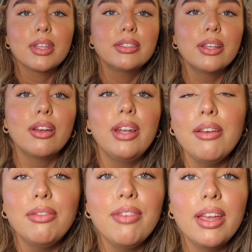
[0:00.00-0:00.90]
So you're
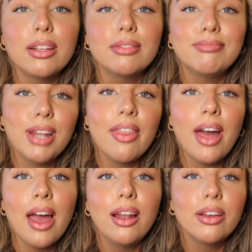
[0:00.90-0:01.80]
left with it like
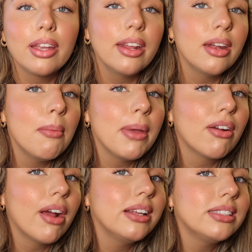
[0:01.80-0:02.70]
that, looking a bit
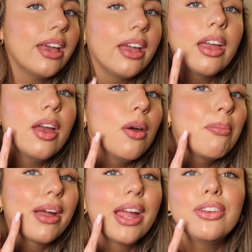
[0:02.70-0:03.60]
crazy.
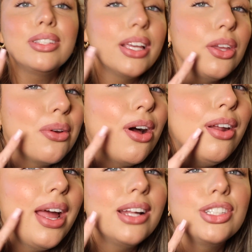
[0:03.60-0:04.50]
But can you see, you
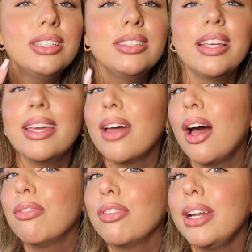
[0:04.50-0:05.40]
can't actually see that
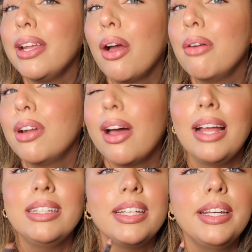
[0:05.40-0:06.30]
I've really
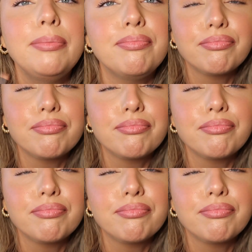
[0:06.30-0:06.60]
overlined it.